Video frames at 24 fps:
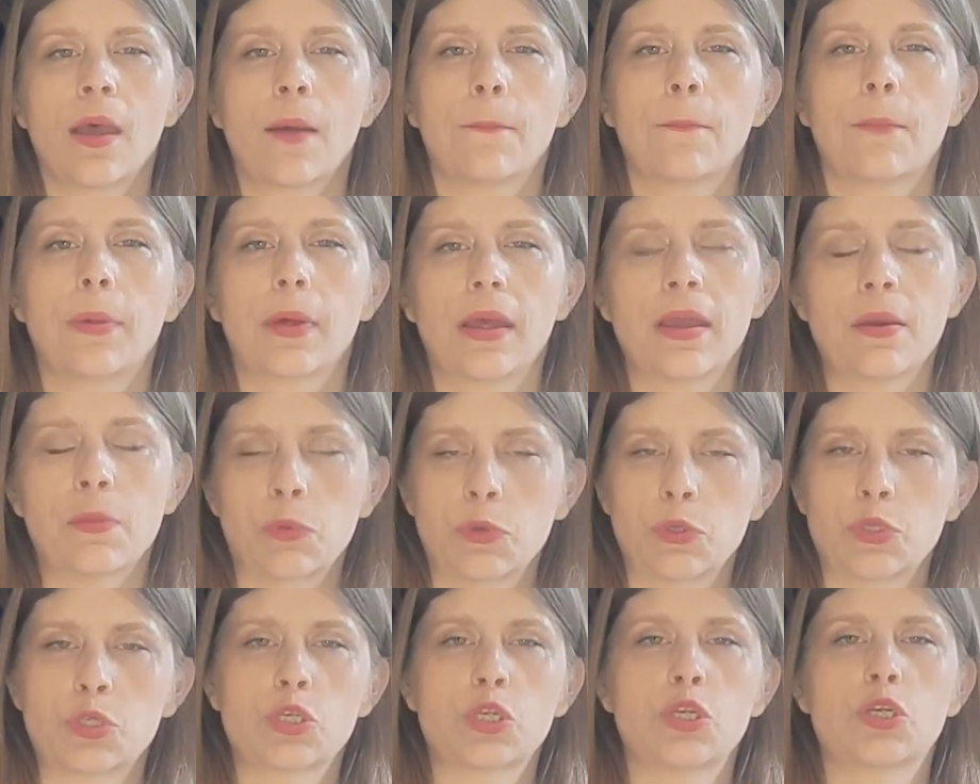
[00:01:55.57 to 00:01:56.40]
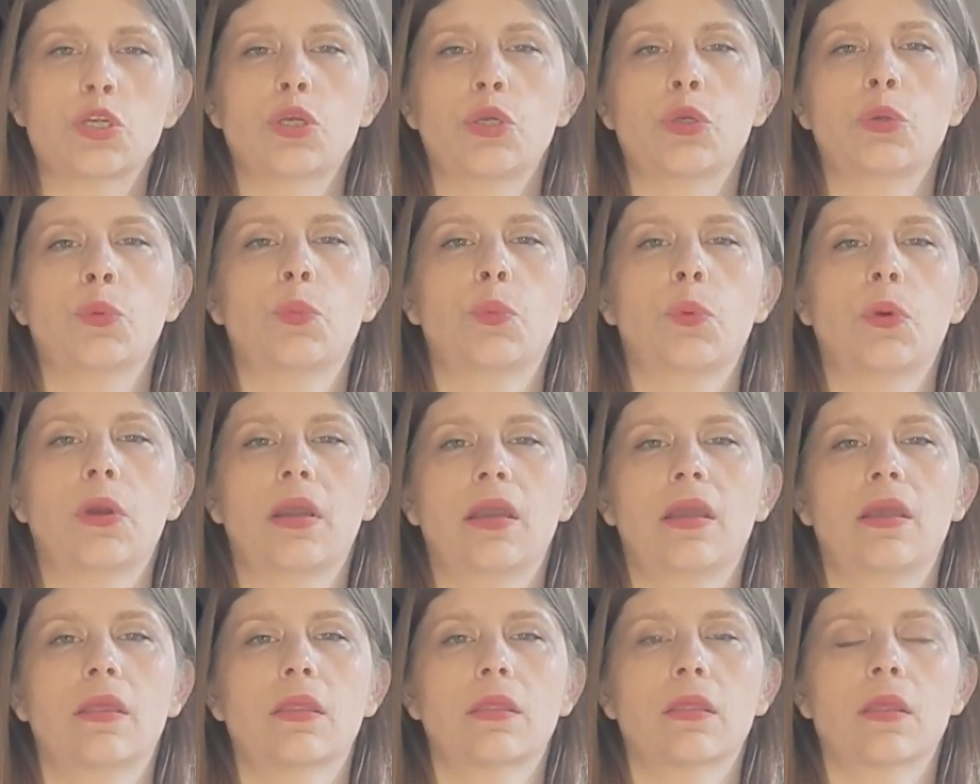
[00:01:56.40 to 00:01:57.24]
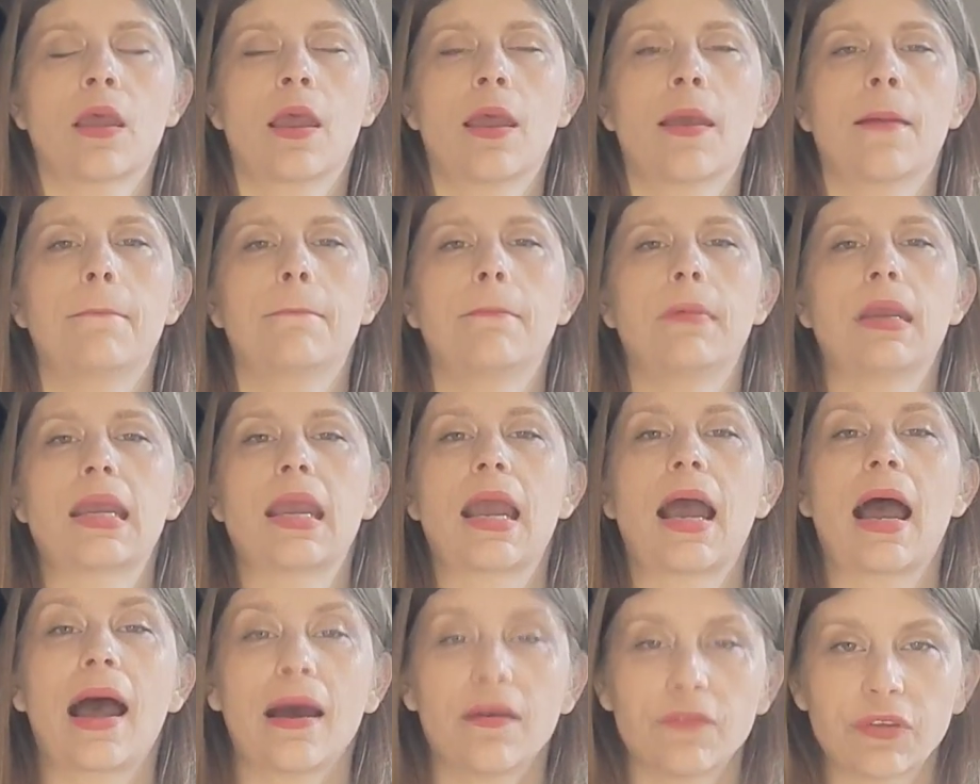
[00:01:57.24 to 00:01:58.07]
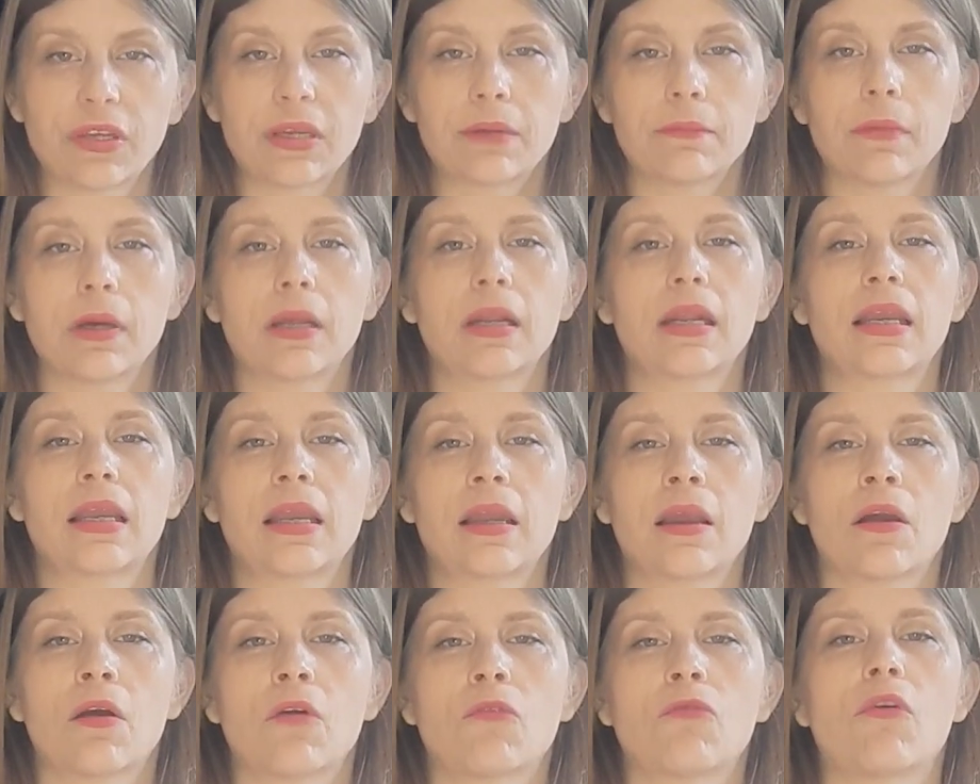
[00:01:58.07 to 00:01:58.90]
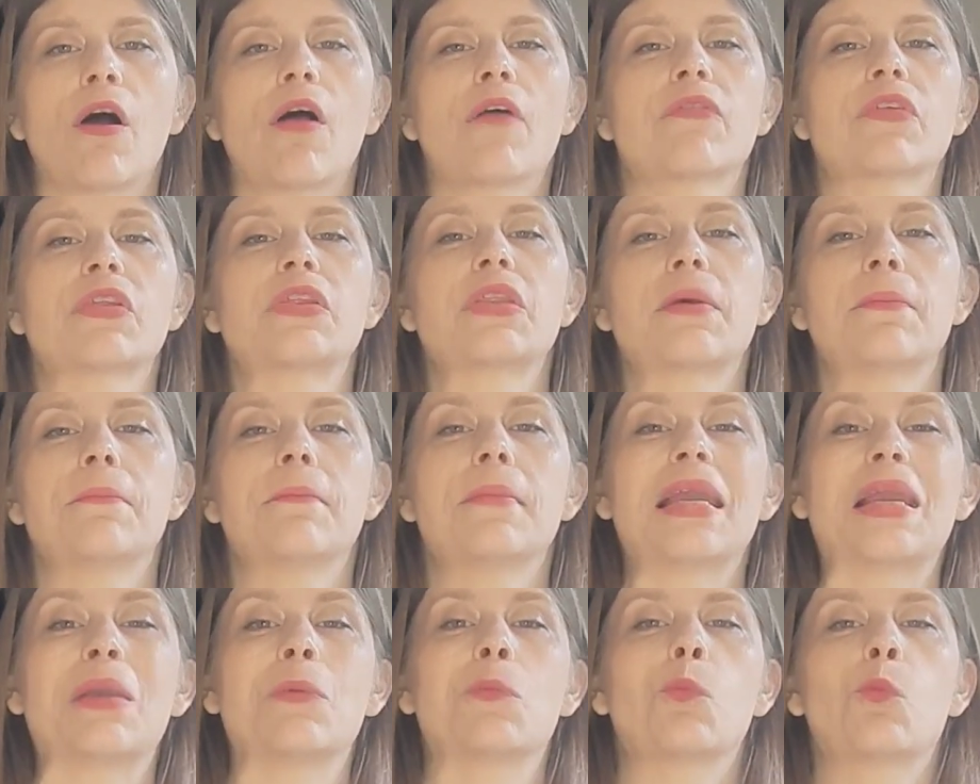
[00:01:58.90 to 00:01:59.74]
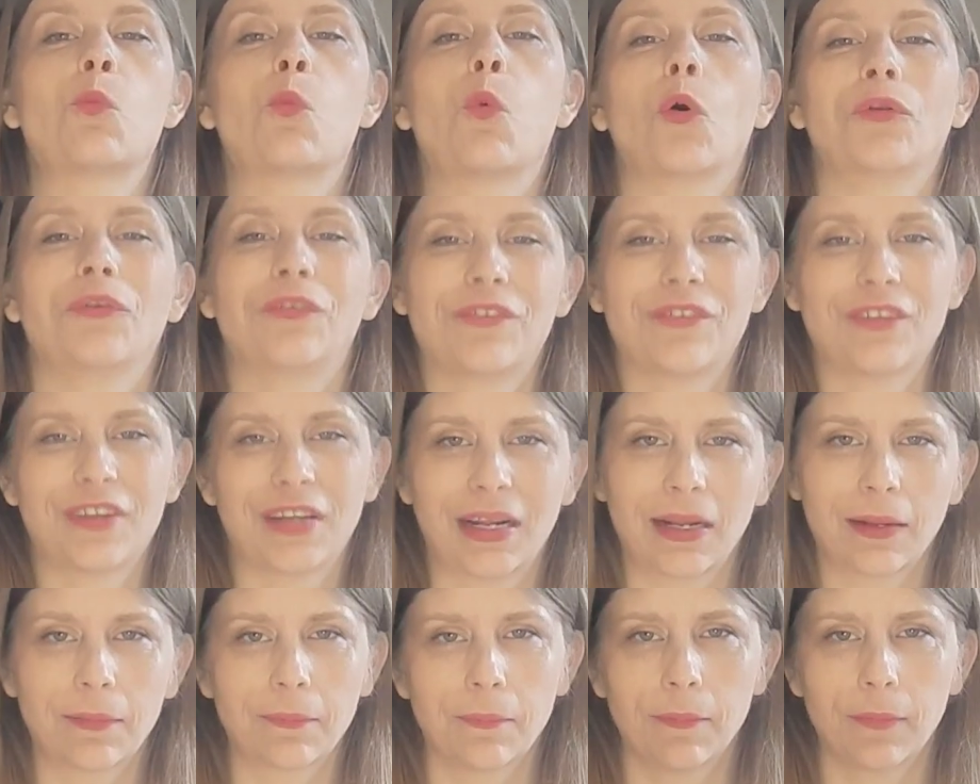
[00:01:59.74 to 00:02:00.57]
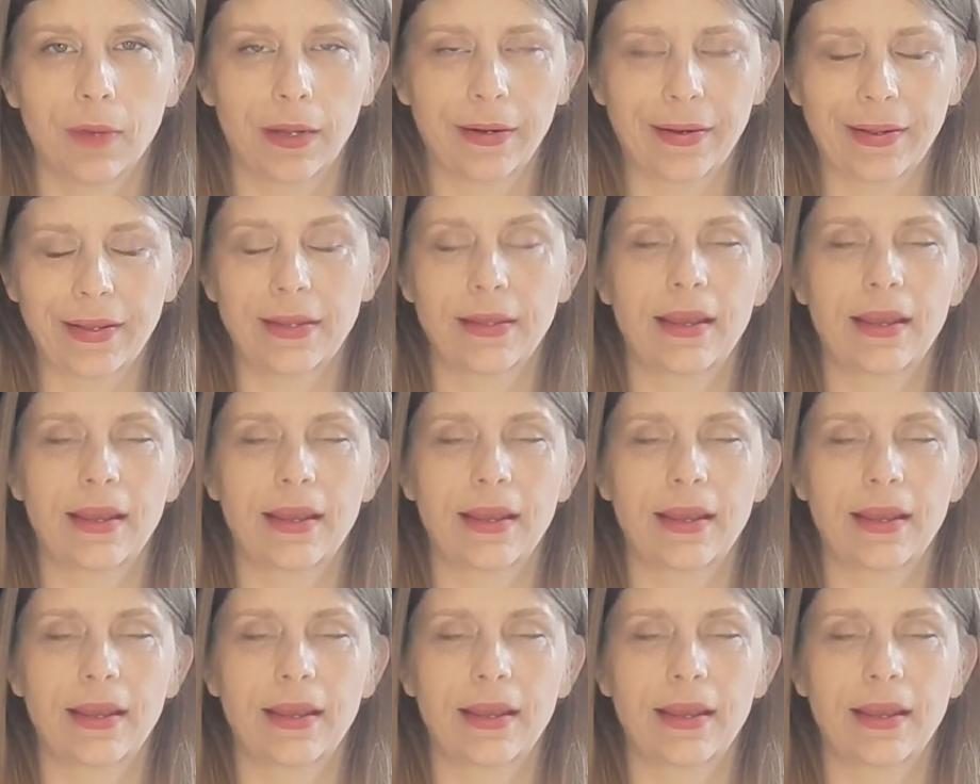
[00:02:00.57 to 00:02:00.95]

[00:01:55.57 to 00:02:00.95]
but it was to do with me having money rather than me wanting money.